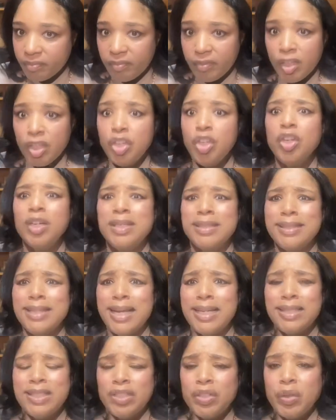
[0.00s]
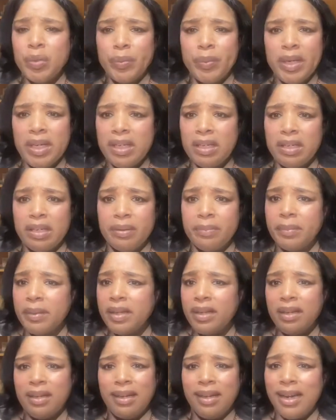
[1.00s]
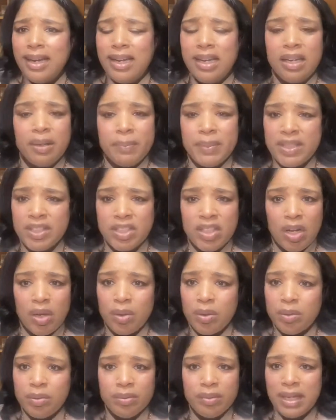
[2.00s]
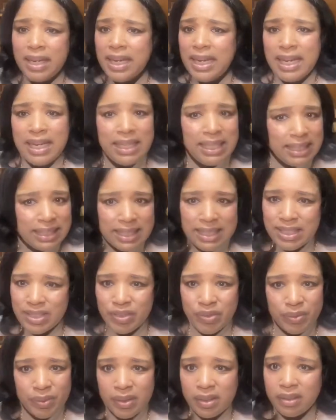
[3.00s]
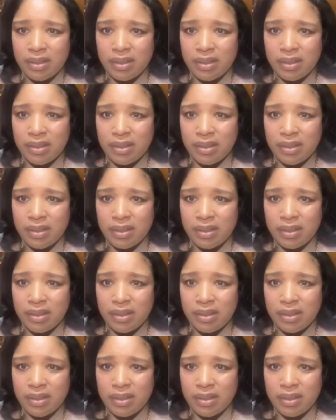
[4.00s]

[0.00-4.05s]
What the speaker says: you can take this curriculum and it can be sold in any district.